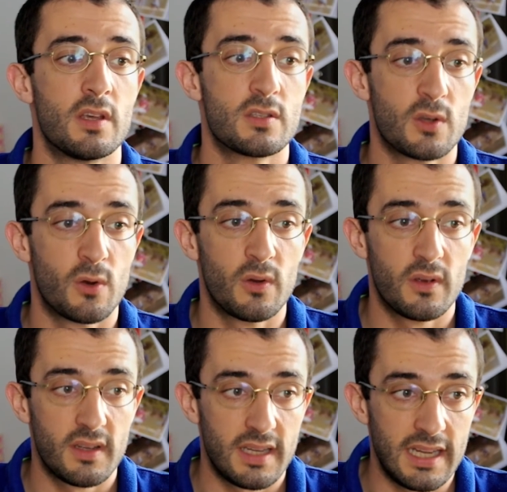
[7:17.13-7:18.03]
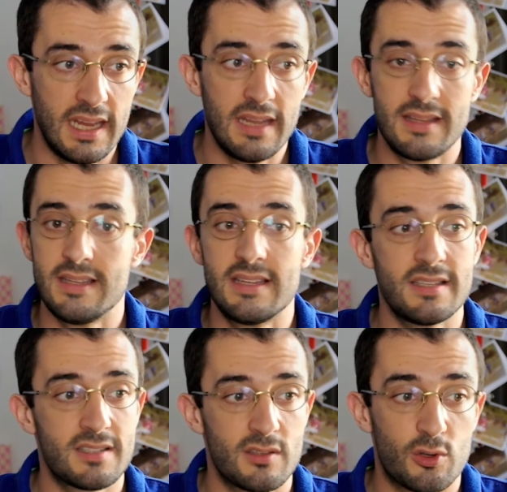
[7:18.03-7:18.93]
So it
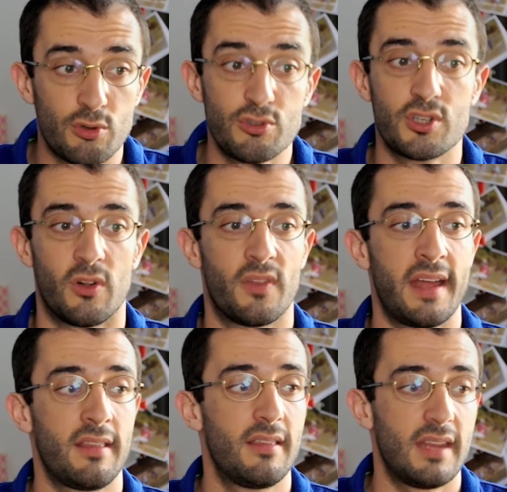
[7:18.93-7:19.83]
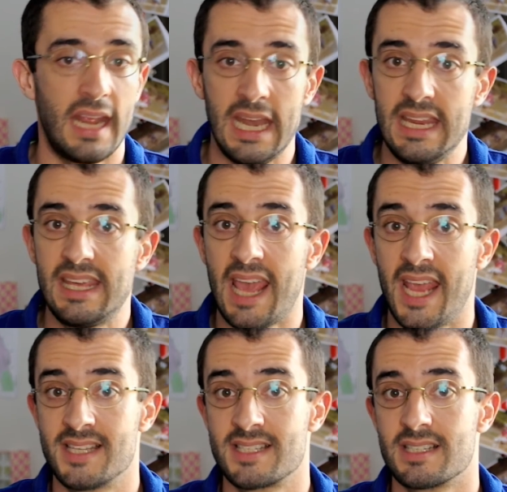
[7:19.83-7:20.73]
is crucial that any
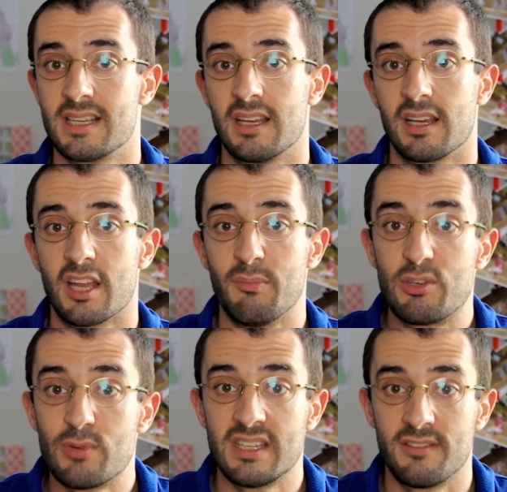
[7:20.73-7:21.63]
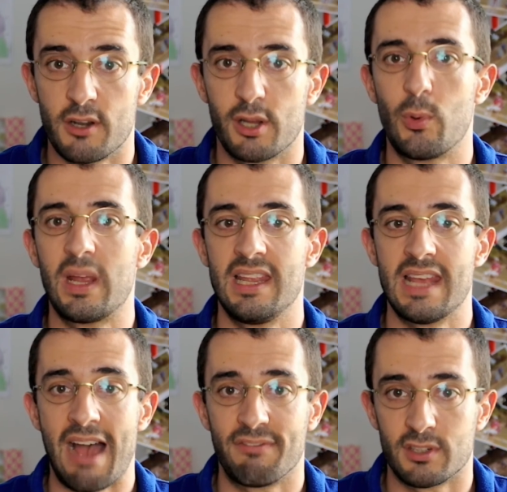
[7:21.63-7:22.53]
case can be treated very quickly
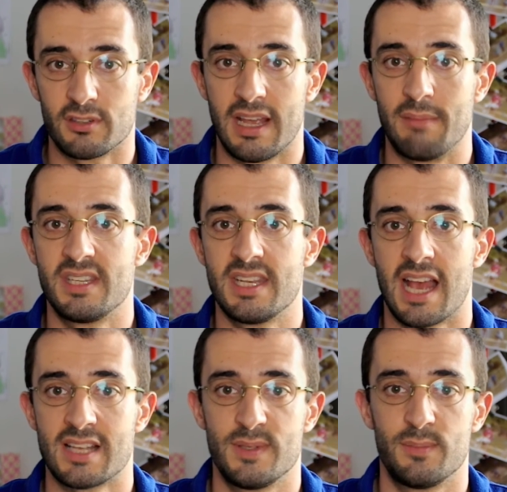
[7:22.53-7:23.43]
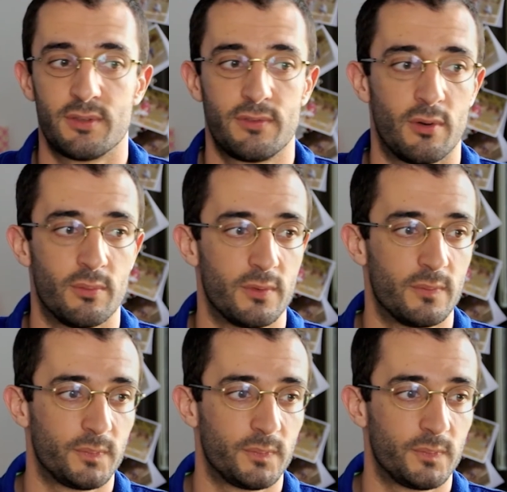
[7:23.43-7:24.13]
after the MDA has been performed.